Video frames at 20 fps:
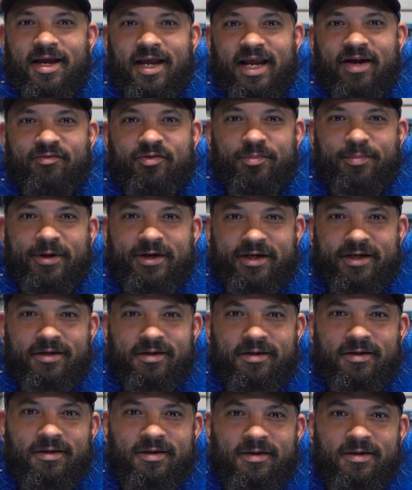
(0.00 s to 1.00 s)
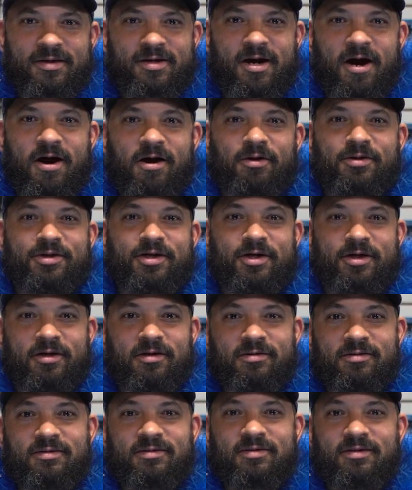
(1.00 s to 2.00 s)
Hey everybody, Carl
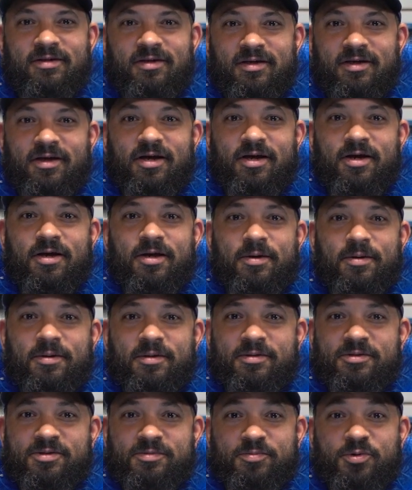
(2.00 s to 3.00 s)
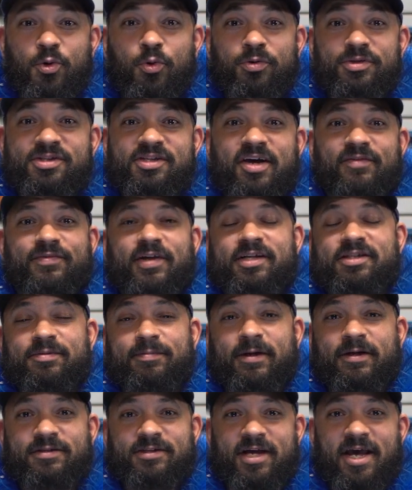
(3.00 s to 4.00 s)
here. Some cool stuff that's
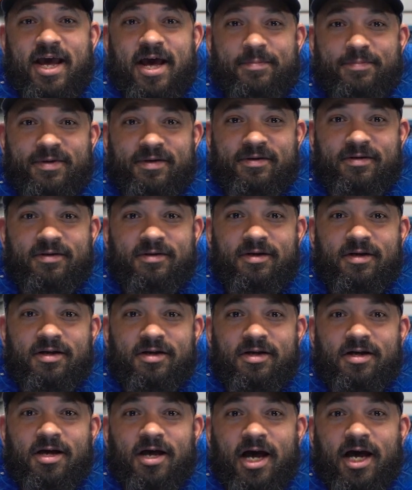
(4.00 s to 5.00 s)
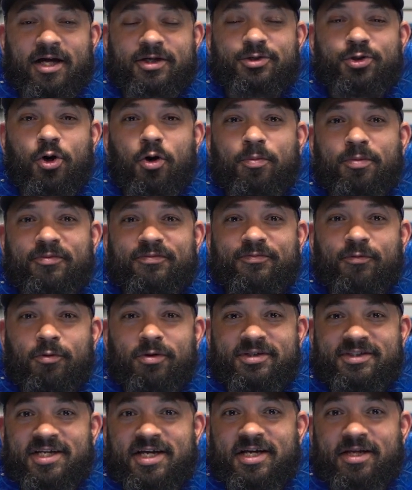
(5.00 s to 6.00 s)
about to happen. October
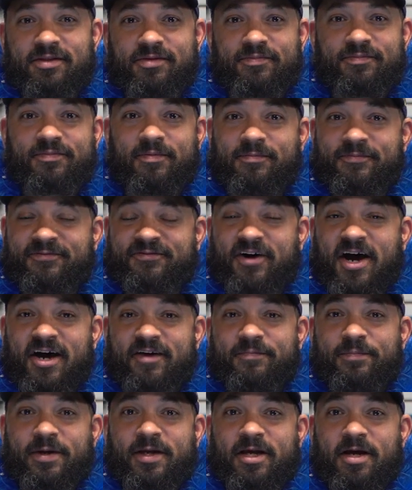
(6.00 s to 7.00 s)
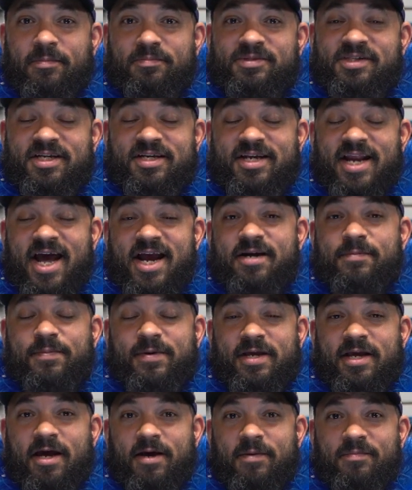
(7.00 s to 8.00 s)
fourteenth from five p m to nine
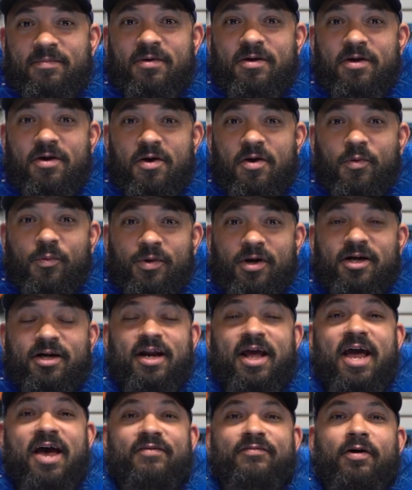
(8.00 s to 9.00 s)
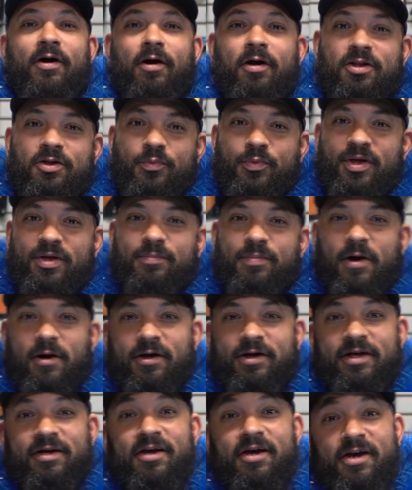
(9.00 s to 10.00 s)
p m, we're gonna have a Halloween
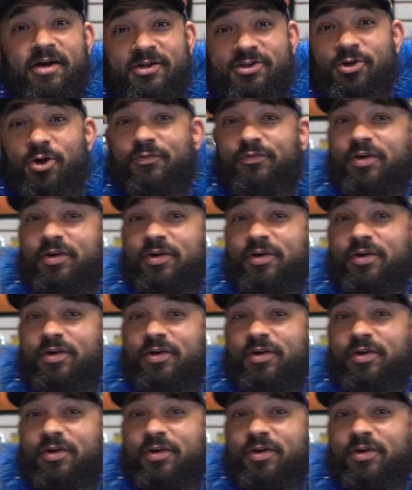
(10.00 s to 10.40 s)
party. So